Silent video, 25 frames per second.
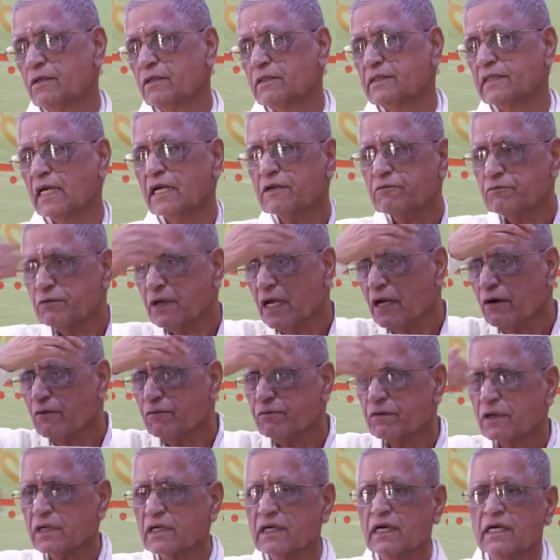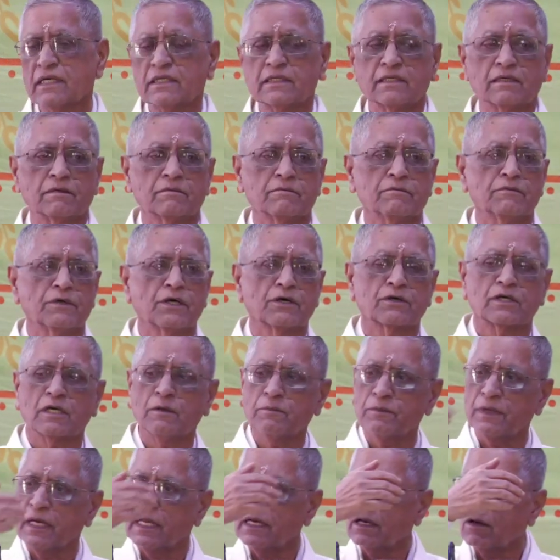That we have forgotten. We have
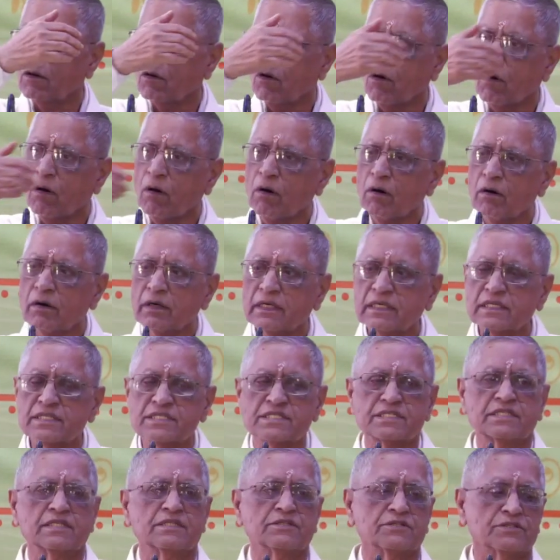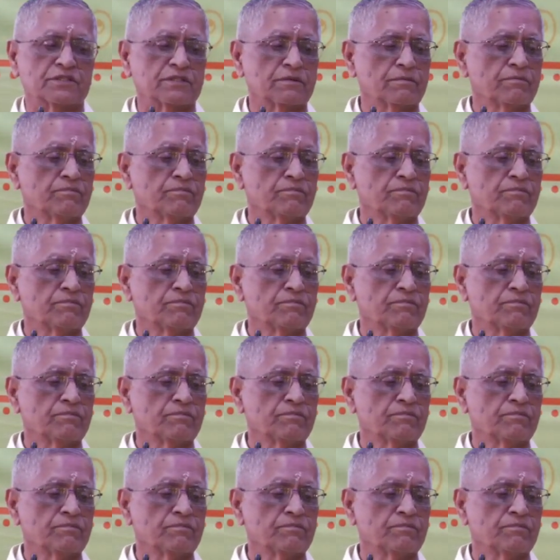come a long distance.